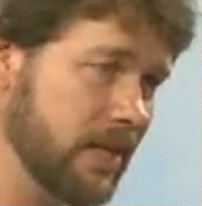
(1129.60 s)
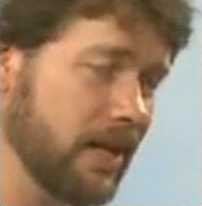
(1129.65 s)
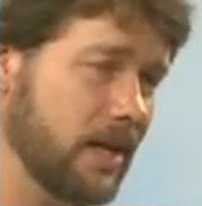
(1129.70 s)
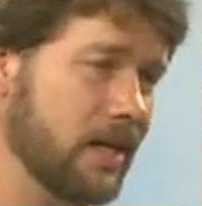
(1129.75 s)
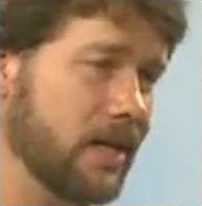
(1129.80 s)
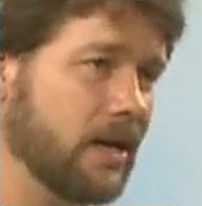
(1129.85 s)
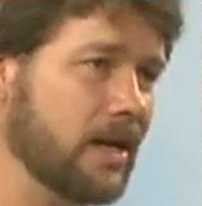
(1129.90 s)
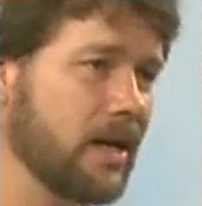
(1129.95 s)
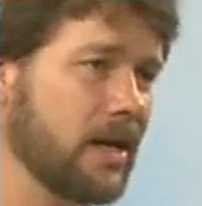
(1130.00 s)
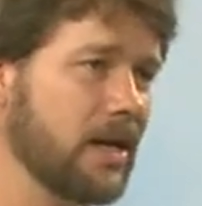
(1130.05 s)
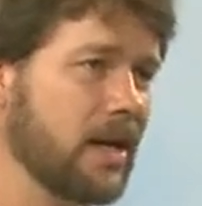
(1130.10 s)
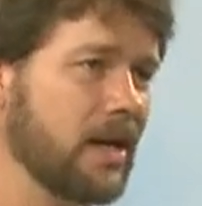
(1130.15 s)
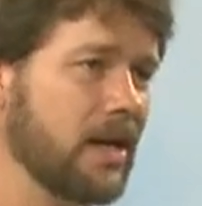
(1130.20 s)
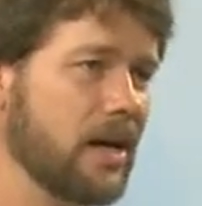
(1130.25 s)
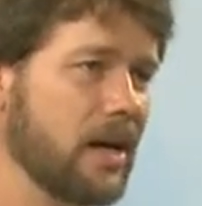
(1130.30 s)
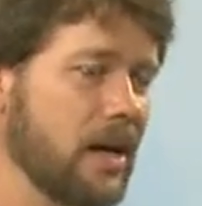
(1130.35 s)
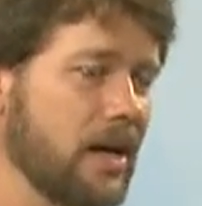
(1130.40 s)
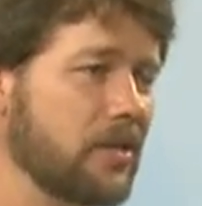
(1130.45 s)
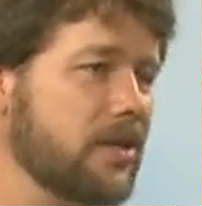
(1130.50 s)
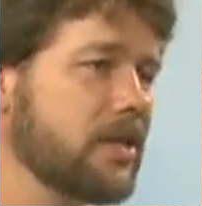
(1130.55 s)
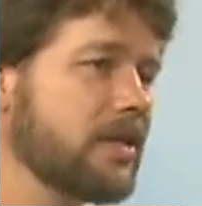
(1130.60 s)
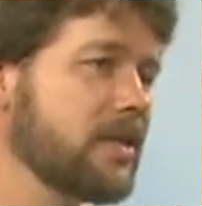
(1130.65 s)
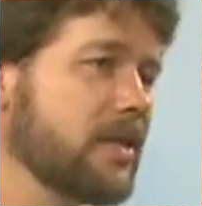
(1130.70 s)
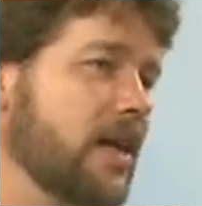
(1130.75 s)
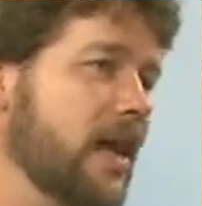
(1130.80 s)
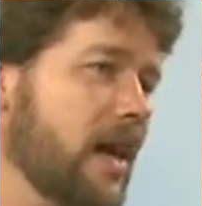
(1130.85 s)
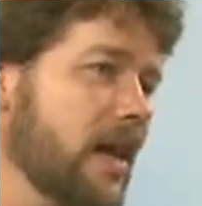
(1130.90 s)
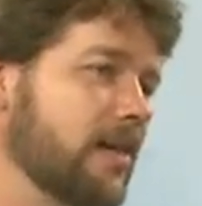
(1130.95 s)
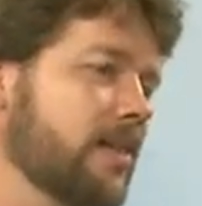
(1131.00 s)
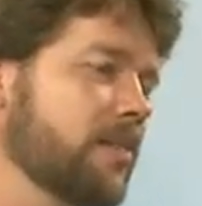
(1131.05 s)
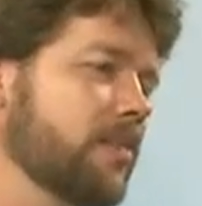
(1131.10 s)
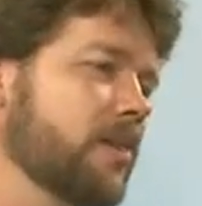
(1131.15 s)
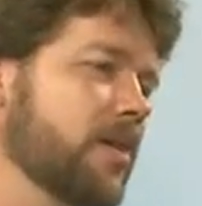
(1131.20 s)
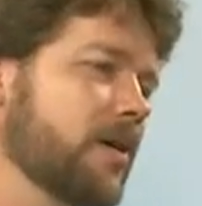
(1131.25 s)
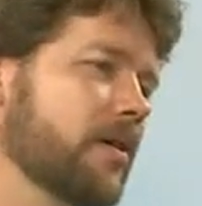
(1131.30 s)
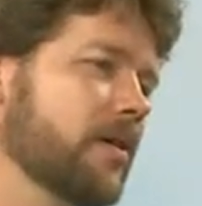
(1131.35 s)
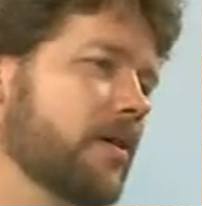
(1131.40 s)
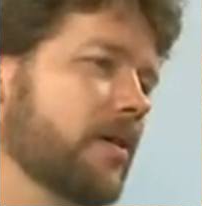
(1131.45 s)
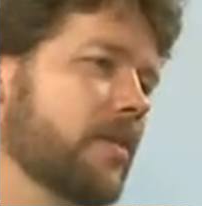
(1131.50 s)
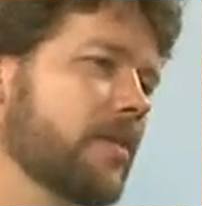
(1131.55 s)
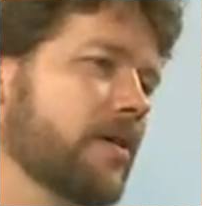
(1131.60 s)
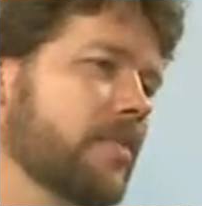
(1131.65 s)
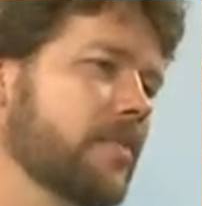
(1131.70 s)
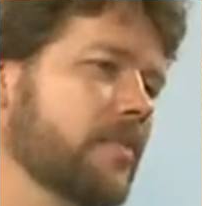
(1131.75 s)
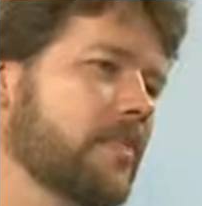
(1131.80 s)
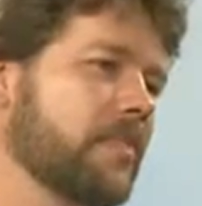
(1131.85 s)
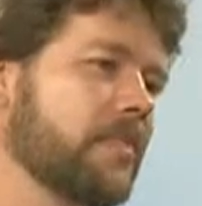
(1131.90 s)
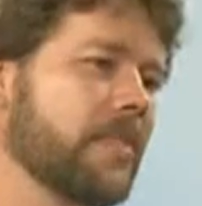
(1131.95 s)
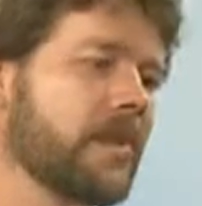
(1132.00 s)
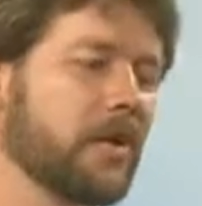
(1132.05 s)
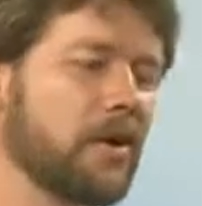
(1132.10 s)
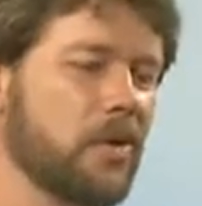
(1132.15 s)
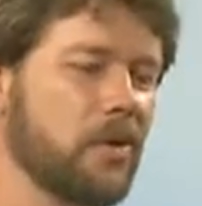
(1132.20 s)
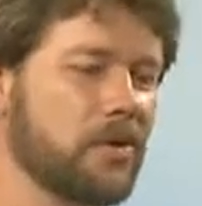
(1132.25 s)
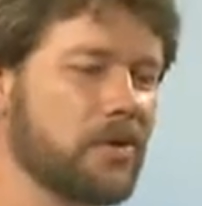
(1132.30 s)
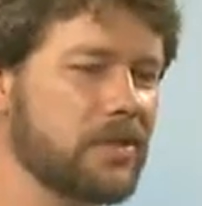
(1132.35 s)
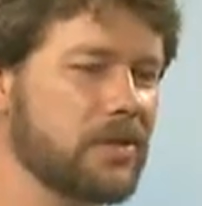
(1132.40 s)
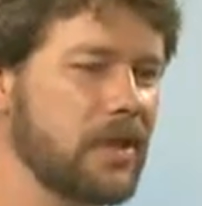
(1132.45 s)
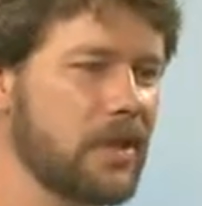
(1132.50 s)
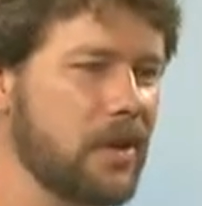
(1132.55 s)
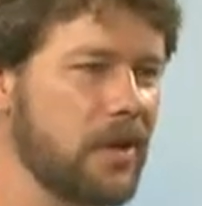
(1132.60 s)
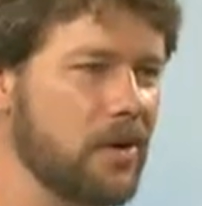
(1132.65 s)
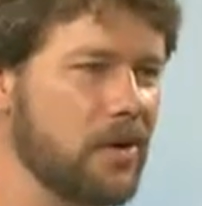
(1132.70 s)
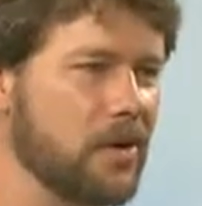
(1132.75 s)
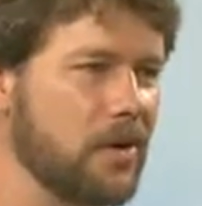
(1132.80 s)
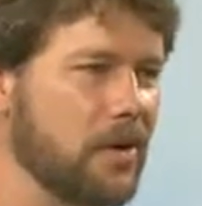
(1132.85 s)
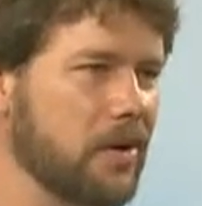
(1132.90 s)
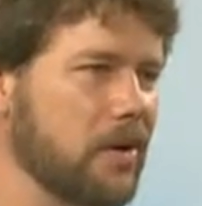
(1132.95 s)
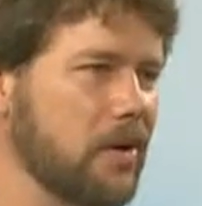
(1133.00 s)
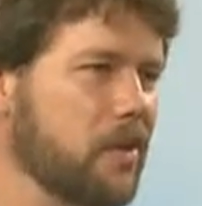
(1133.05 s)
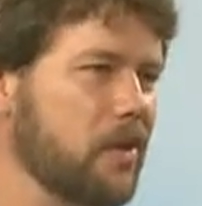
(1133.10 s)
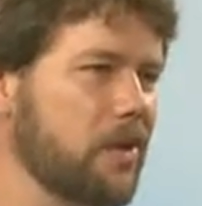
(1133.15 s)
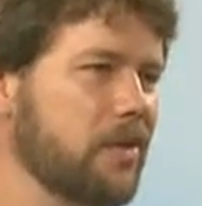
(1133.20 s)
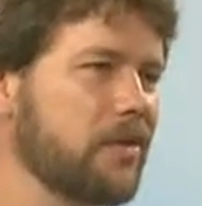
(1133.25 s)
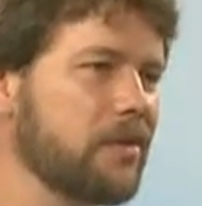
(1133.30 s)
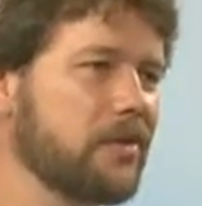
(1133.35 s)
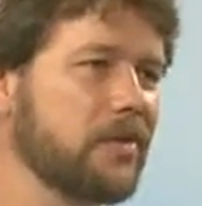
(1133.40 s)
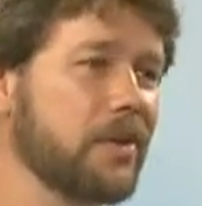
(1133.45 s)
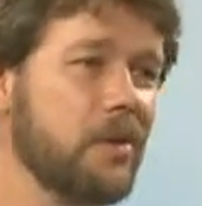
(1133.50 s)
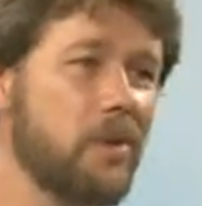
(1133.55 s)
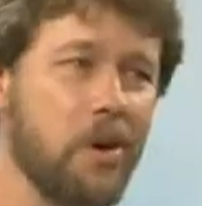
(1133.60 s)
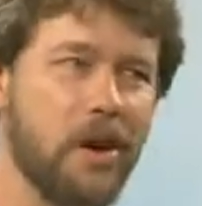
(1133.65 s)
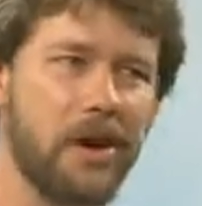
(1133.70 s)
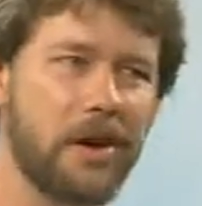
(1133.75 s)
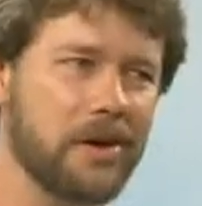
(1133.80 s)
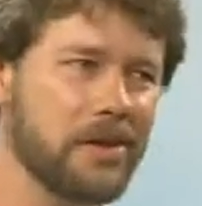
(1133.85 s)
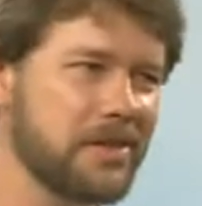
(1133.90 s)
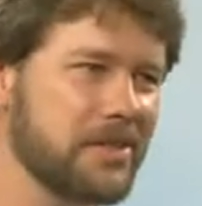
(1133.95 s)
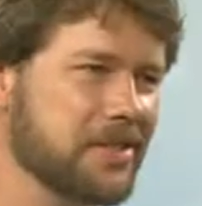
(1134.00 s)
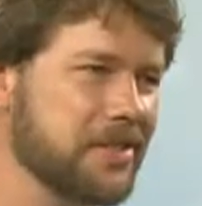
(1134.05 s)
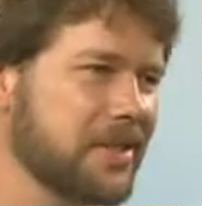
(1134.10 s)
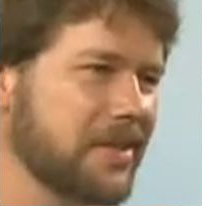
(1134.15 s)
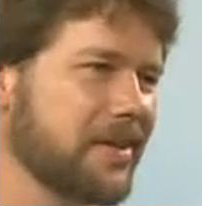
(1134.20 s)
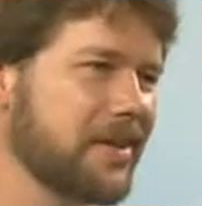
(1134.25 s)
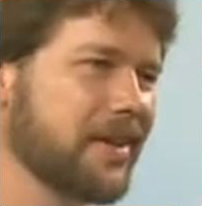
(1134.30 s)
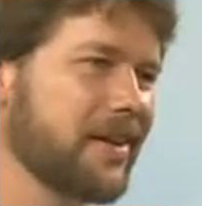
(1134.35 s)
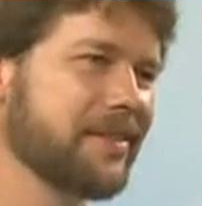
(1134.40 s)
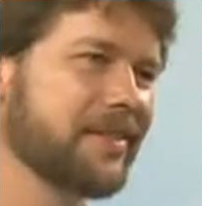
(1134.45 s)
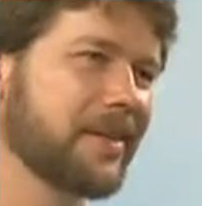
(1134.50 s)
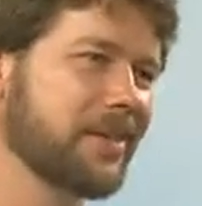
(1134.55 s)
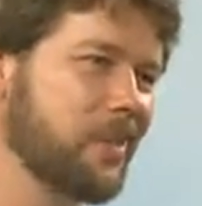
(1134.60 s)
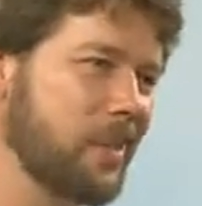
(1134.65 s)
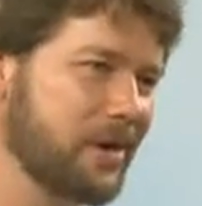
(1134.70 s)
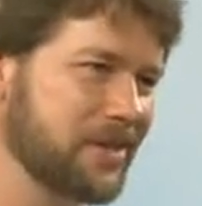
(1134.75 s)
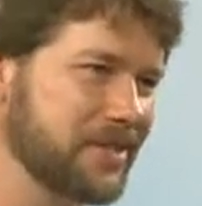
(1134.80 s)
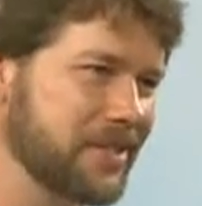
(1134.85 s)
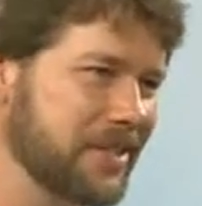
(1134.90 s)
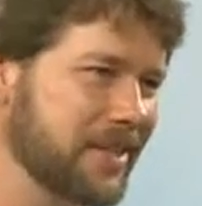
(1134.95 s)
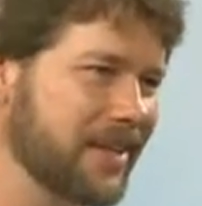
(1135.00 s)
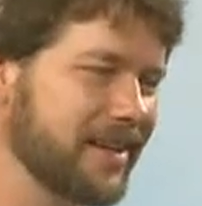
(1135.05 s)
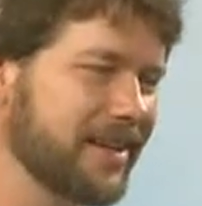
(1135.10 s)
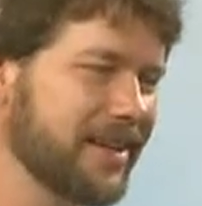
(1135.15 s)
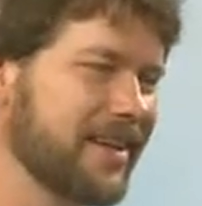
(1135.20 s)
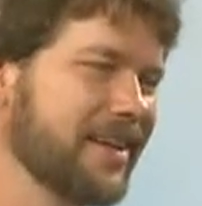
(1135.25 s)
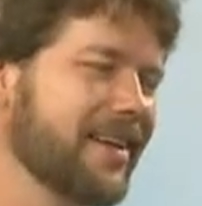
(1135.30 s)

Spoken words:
And how does Atma goes along with the quarks and the quantic